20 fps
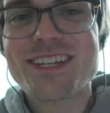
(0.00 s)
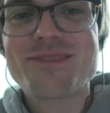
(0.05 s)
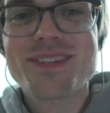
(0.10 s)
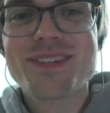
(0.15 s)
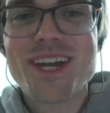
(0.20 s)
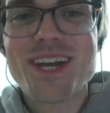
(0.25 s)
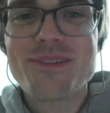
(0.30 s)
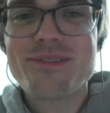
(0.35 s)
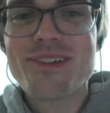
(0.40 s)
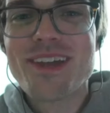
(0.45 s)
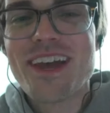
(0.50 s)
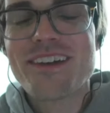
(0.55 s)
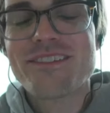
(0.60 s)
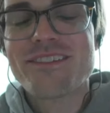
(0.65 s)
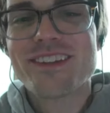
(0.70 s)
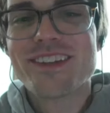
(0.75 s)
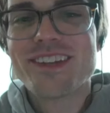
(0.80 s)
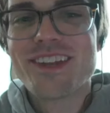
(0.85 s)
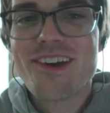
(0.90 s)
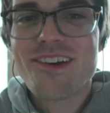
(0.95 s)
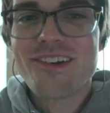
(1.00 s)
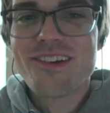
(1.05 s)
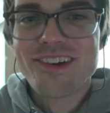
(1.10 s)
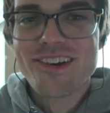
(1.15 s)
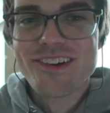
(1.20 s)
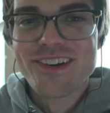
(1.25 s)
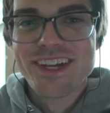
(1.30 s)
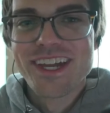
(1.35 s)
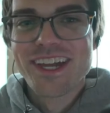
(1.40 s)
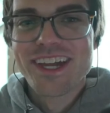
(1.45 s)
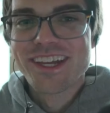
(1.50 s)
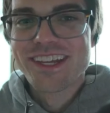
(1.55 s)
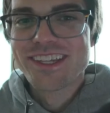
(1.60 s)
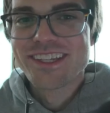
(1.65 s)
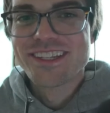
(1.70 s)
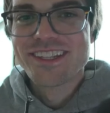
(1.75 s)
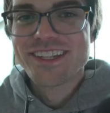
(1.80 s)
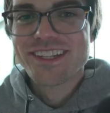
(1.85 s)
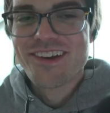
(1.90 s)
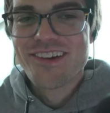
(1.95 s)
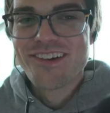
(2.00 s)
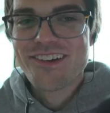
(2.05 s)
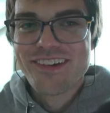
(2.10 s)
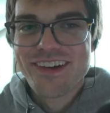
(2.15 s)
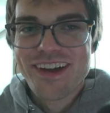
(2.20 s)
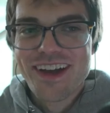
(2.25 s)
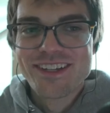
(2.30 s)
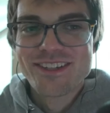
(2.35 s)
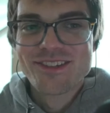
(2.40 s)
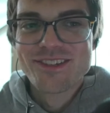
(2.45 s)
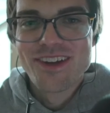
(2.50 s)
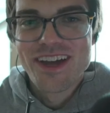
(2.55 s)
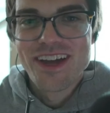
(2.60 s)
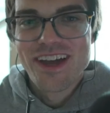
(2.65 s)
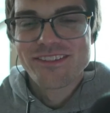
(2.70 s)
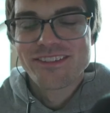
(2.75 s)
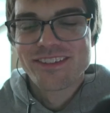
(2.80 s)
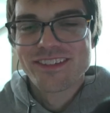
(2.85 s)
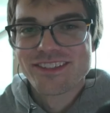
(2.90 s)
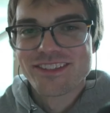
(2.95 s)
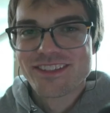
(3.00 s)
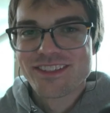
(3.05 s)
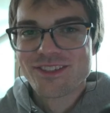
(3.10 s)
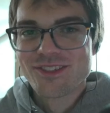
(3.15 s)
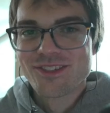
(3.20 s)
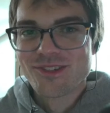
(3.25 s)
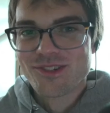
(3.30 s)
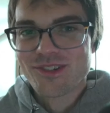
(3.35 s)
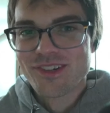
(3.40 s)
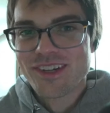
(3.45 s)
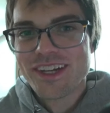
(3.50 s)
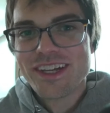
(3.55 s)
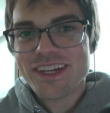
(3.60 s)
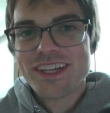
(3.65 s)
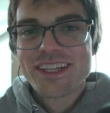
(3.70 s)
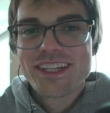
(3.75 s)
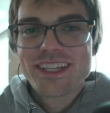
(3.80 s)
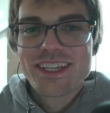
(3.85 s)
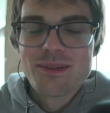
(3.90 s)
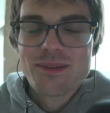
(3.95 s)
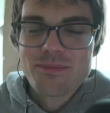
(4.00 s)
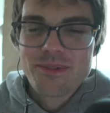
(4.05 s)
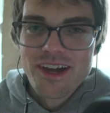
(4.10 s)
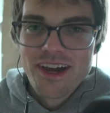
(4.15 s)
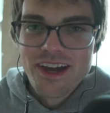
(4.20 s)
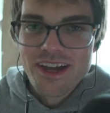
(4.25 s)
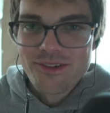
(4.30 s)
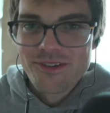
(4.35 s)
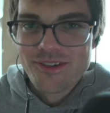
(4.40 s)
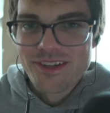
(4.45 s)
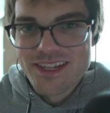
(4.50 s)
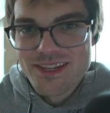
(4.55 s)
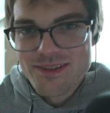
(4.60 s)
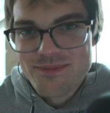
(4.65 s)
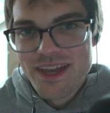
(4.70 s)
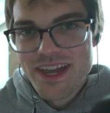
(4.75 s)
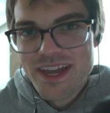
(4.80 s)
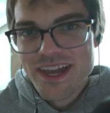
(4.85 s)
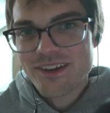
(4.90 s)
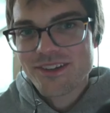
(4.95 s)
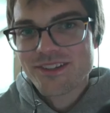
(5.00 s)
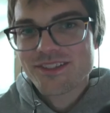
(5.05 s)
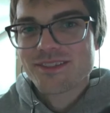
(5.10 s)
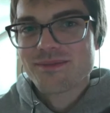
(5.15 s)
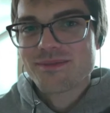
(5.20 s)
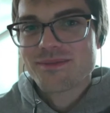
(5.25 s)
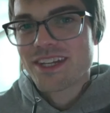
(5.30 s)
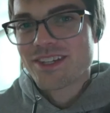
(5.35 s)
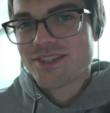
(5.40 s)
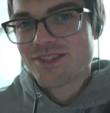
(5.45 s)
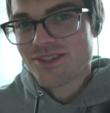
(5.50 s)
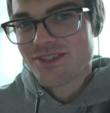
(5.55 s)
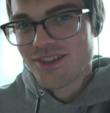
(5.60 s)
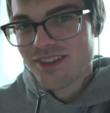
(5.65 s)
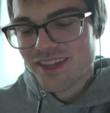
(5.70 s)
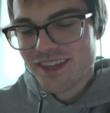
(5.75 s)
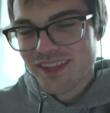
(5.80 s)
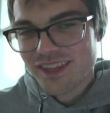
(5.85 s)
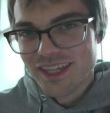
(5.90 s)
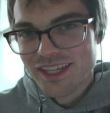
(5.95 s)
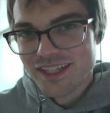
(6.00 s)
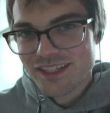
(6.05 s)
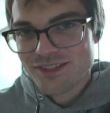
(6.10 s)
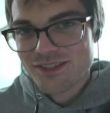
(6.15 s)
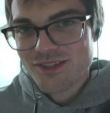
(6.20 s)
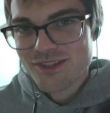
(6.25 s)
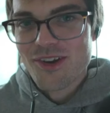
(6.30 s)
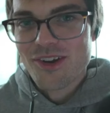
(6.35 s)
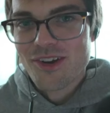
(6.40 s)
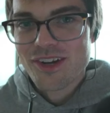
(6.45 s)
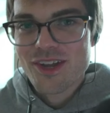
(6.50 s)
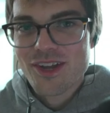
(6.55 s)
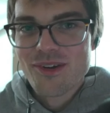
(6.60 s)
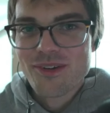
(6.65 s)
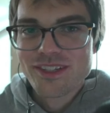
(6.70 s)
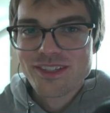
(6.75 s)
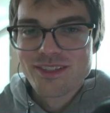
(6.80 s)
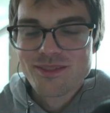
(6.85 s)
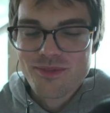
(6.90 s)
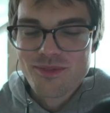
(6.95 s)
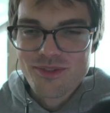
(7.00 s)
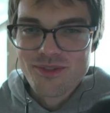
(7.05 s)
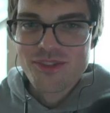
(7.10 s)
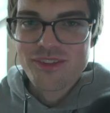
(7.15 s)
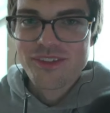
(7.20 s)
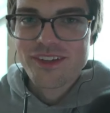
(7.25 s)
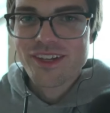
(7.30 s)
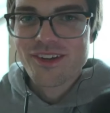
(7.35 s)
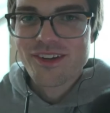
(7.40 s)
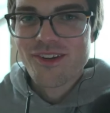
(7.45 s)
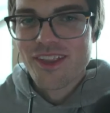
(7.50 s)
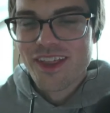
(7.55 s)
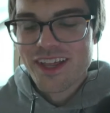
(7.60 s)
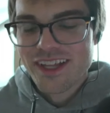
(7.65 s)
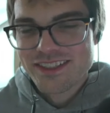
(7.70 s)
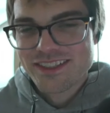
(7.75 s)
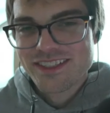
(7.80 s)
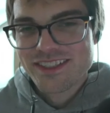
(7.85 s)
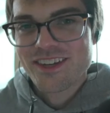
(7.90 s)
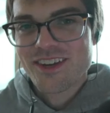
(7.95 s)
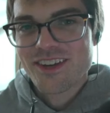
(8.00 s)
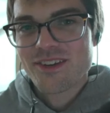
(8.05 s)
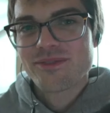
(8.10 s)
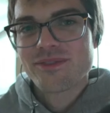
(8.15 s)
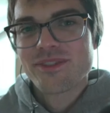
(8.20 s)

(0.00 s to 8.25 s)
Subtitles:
time, you have to know, okay, I do have to still keep an eye on emails and make sure that things are going smoothly and all that stuff.